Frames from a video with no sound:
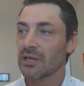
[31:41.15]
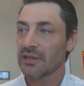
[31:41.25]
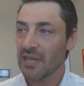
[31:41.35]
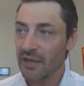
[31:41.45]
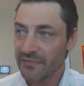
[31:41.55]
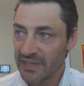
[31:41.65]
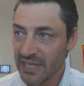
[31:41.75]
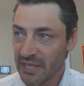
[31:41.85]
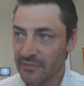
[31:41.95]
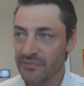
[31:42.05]
Love
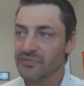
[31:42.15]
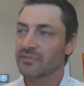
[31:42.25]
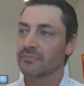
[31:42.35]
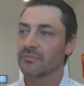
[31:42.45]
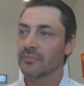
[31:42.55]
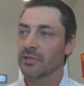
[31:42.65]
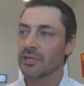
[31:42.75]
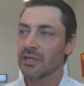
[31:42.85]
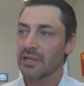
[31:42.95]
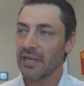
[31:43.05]
gives.
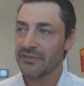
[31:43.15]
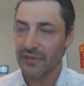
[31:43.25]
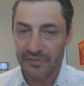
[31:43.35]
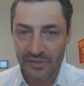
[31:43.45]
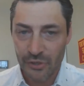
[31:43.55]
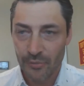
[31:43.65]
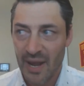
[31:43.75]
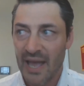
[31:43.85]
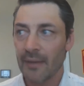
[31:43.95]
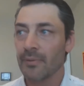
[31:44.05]
It doesn't
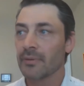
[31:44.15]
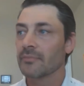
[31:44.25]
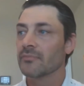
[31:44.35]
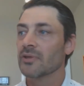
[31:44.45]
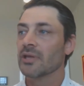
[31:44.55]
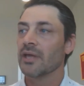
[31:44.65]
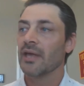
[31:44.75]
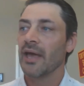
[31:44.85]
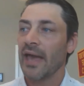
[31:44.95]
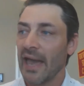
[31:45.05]
grab.
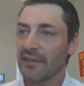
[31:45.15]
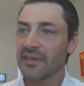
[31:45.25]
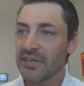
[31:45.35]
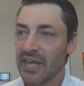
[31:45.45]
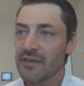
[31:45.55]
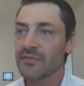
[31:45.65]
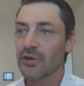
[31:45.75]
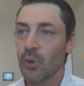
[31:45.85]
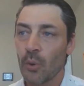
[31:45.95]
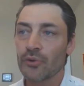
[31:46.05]
Helen gave her
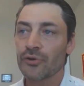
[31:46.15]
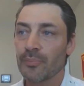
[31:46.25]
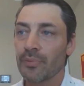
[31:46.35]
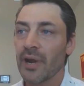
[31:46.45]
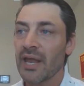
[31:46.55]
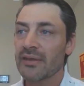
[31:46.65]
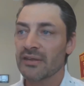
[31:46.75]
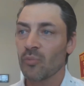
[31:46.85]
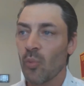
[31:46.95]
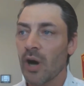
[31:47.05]
quarter to Brandon
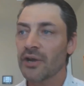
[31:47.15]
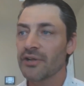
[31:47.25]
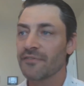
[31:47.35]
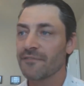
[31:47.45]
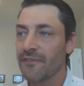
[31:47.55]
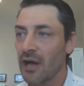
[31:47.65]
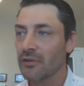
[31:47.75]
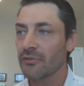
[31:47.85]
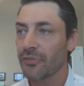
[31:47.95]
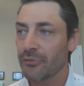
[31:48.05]
and wanted to
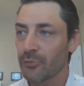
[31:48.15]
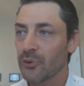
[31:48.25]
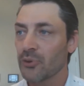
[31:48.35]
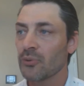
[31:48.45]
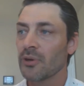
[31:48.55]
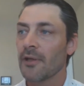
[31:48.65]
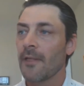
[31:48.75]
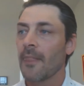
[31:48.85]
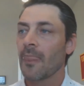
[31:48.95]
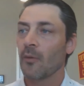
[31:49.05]
follow through
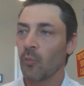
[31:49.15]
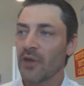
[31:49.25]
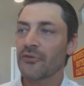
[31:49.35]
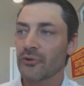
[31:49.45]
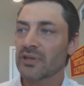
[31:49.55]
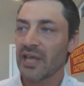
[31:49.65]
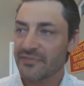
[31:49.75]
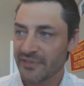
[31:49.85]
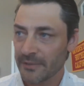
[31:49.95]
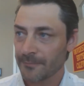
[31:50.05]
with her
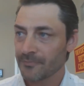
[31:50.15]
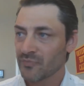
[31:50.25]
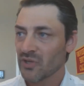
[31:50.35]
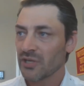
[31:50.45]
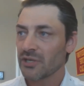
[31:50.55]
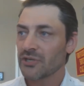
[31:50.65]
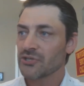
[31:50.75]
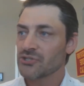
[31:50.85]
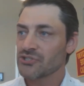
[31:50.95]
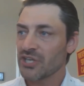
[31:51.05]
lesson.
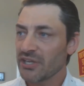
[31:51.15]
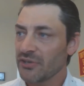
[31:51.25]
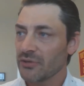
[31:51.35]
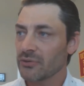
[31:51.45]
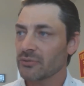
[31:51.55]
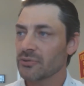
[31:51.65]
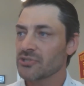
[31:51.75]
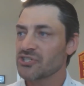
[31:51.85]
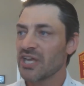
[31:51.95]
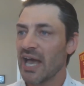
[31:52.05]
She knew
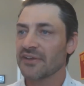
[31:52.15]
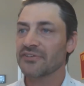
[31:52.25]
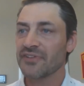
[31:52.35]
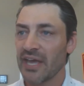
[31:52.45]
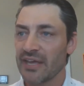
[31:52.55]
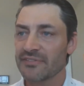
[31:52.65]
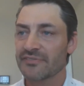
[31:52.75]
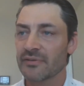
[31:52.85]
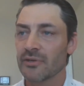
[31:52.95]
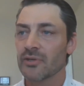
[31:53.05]
she had to
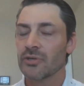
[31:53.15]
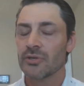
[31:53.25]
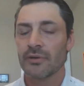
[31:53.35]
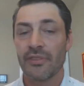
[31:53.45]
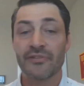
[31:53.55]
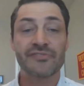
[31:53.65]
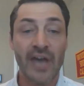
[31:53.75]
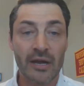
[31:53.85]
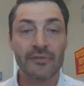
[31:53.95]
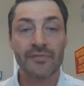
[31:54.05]
taste the
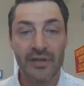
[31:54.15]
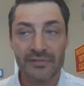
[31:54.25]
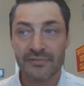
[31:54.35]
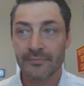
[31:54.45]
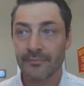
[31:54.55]
sacrifice.